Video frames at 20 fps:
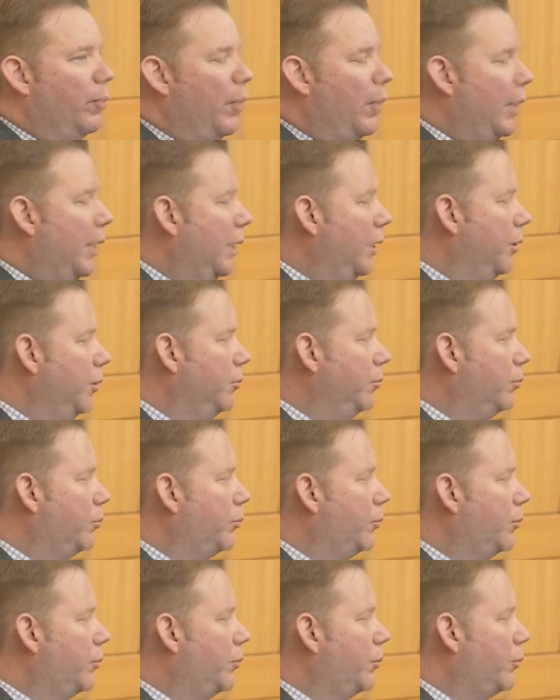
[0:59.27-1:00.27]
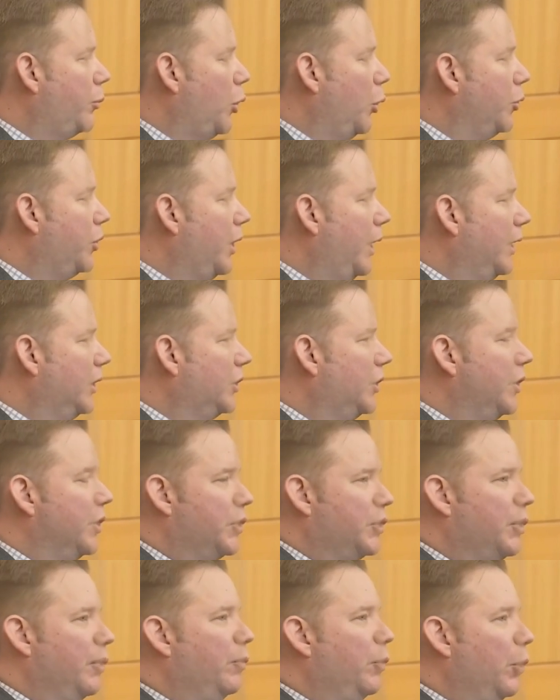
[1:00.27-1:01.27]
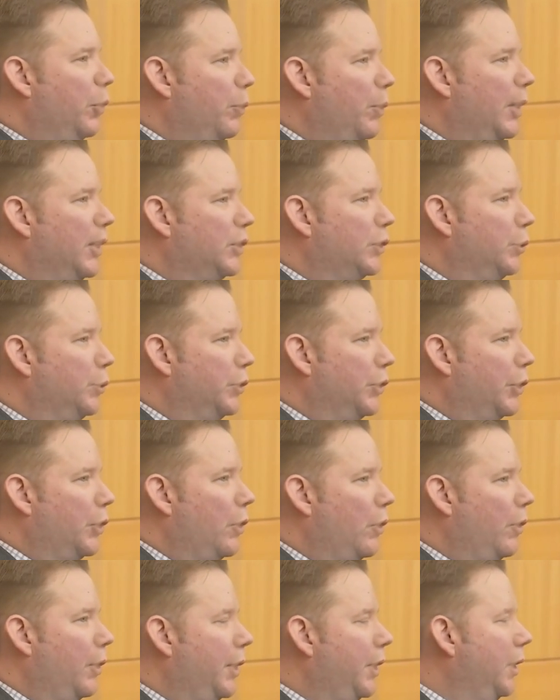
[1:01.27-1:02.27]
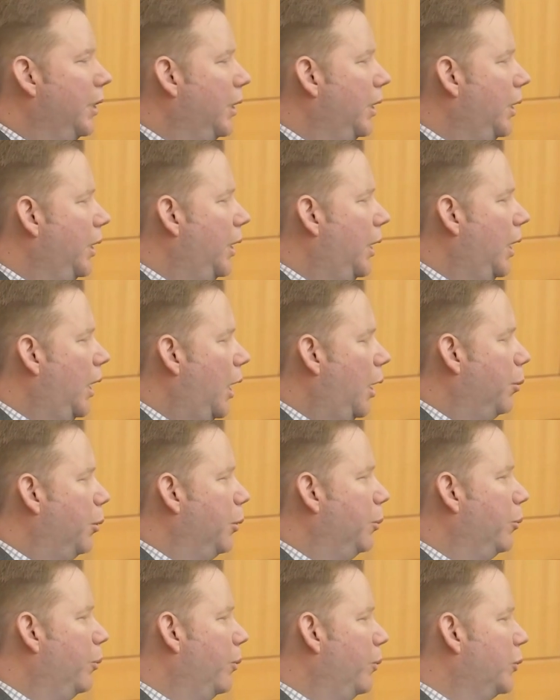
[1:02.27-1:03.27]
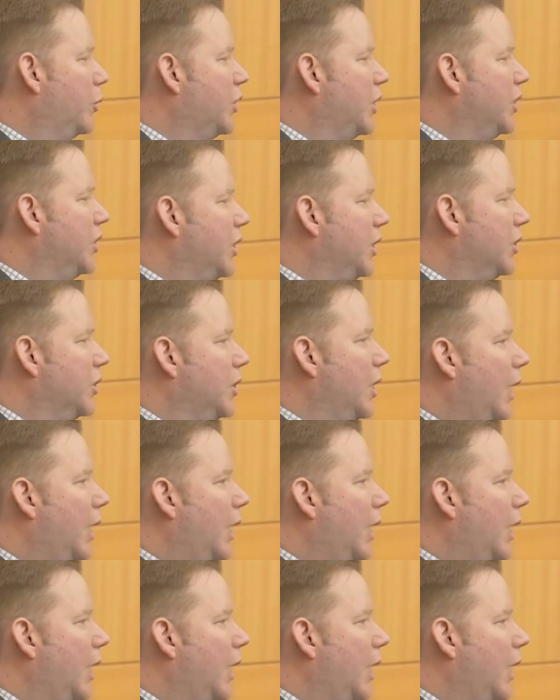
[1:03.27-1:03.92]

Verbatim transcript: uh, protests and the civil unrest that was occurring. Uh, but since he is